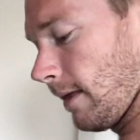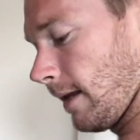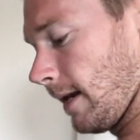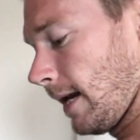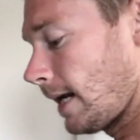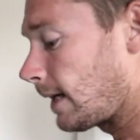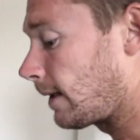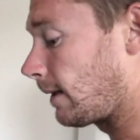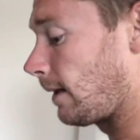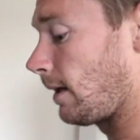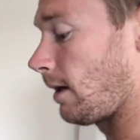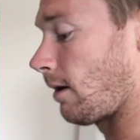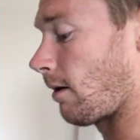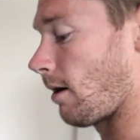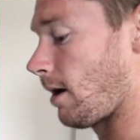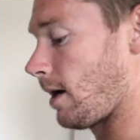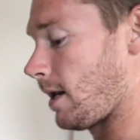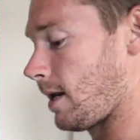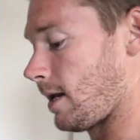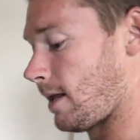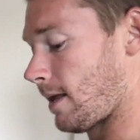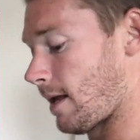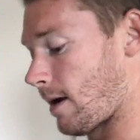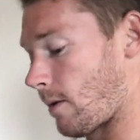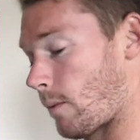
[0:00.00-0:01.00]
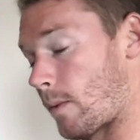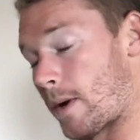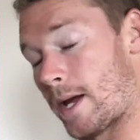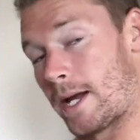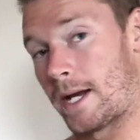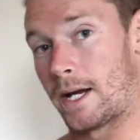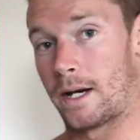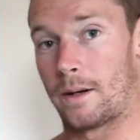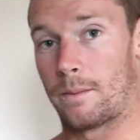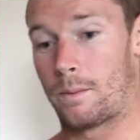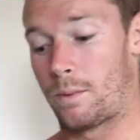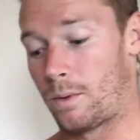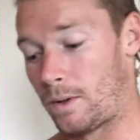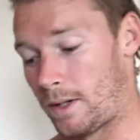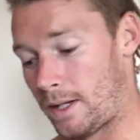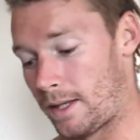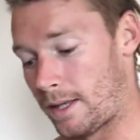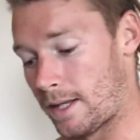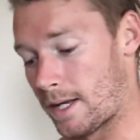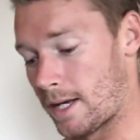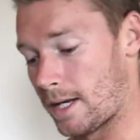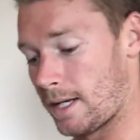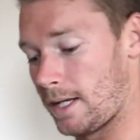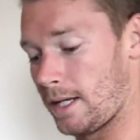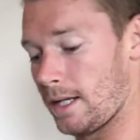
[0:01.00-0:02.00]
next ingredient that we're going to put in
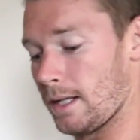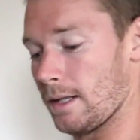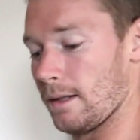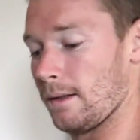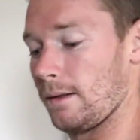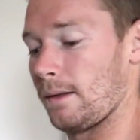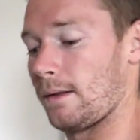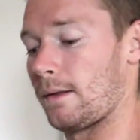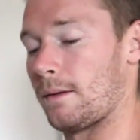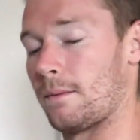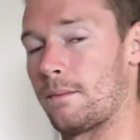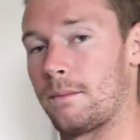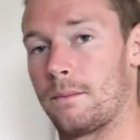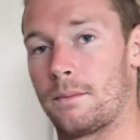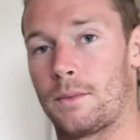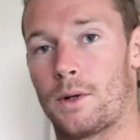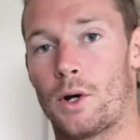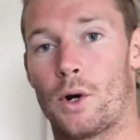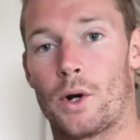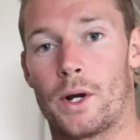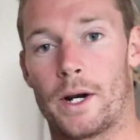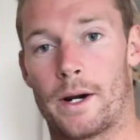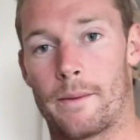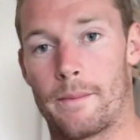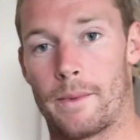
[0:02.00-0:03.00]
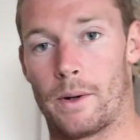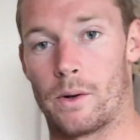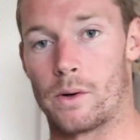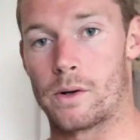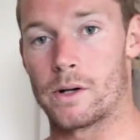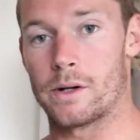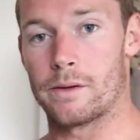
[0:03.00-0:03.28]
there is some coconut milk.